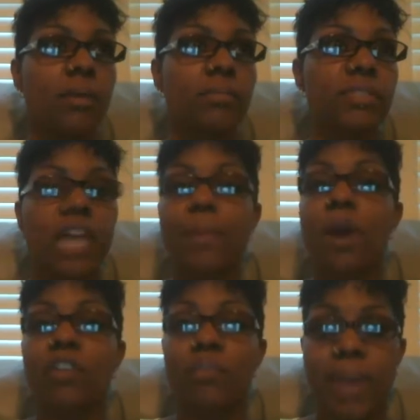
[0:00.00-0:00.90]
stop
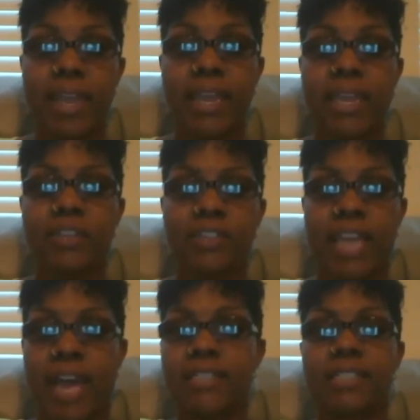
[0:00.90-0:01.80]
overpaying their
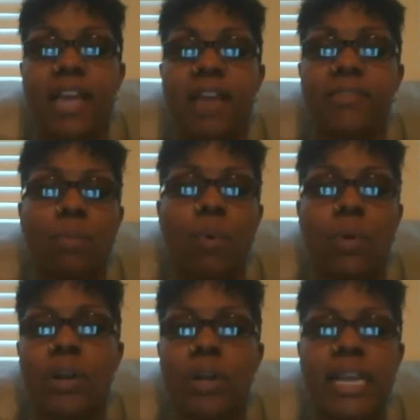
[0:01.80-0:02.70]
taxes, having
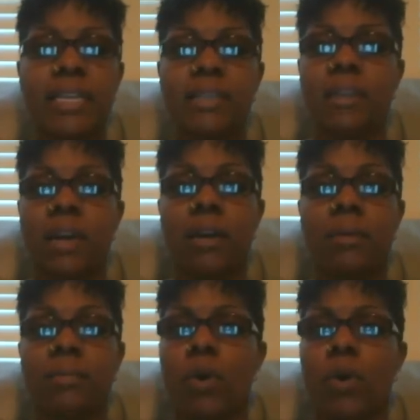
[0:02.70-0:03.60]
more
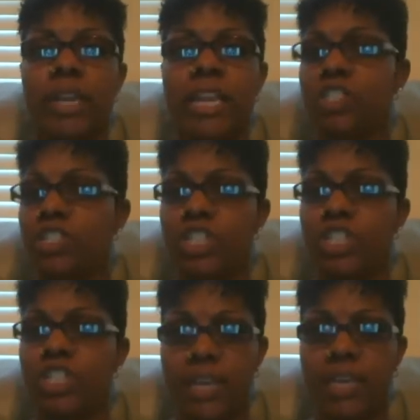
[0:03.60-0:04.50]
income on each
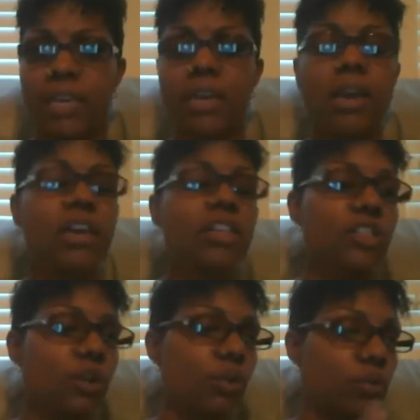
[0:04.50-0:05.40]
check.
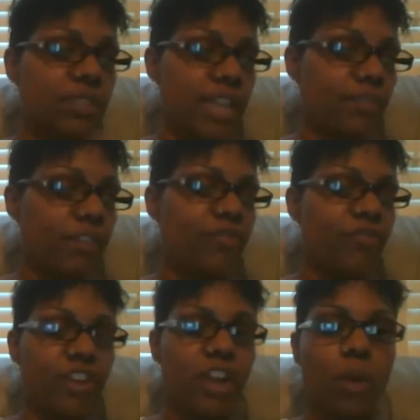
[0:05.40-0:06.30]
So definitely
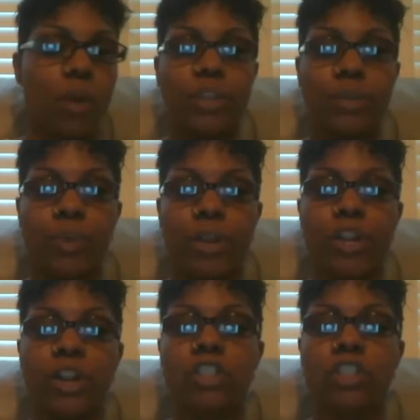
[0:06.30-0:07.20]
figure out where
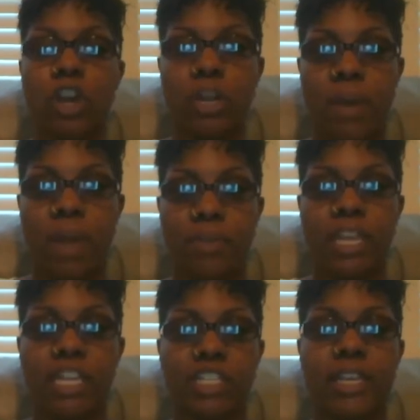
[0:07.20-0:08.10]
your target
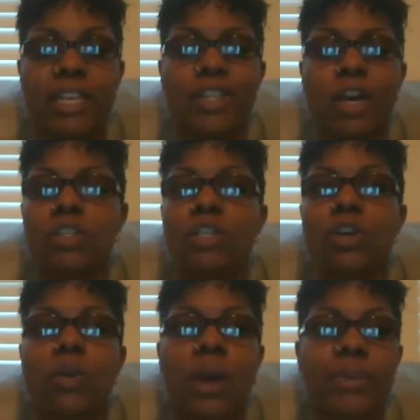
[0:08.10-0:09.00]
population is.
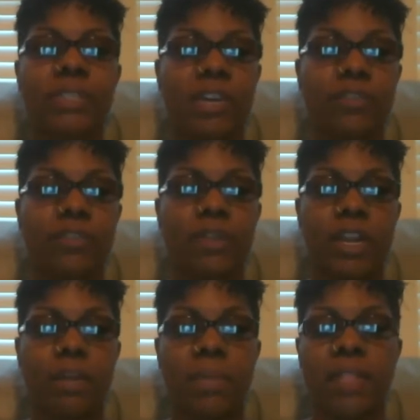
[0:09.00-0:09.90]
Also, I would definitely
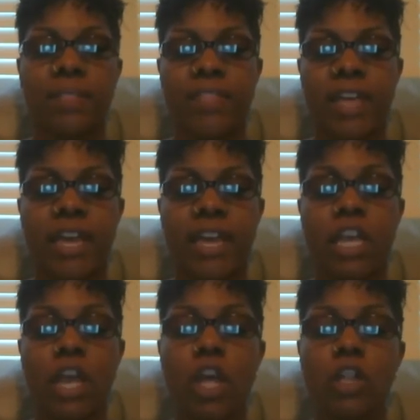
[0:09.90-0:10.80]
recommend that
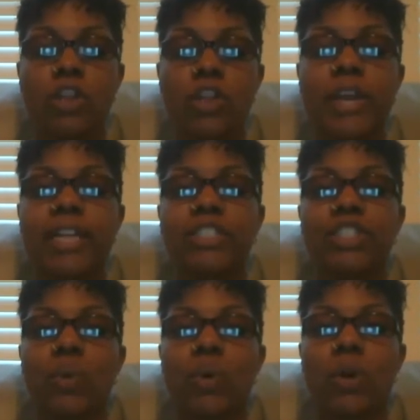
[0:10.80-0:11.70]
look at
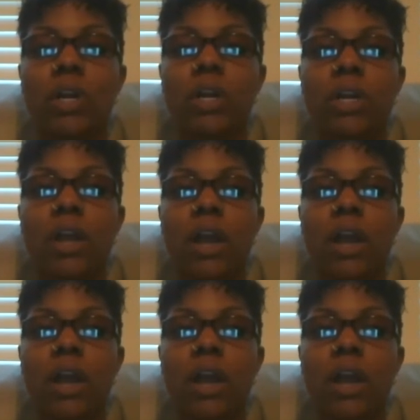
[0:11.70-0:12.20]
your